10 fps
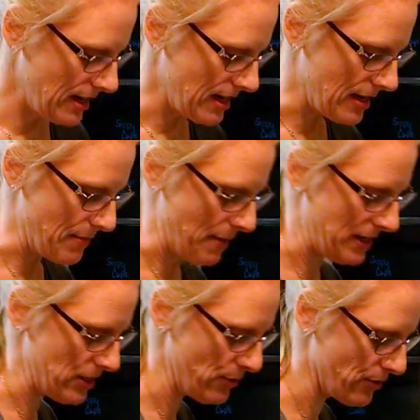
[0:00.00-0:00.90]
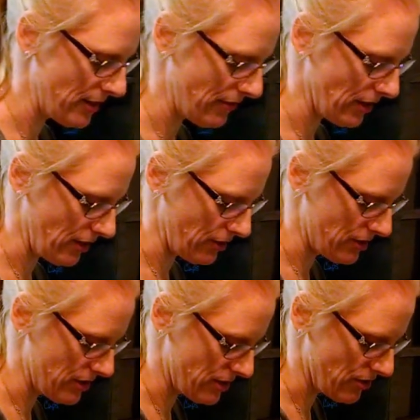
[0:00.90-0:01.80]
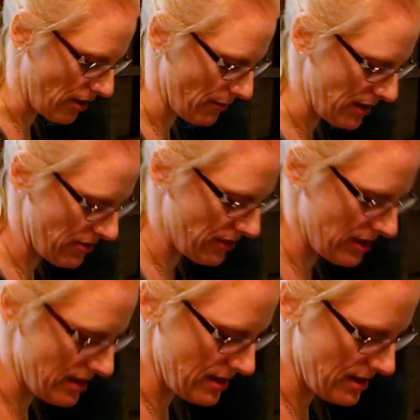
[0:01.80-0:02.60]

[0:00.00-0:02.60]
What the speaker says: I'm going to do 3 different colors to start with.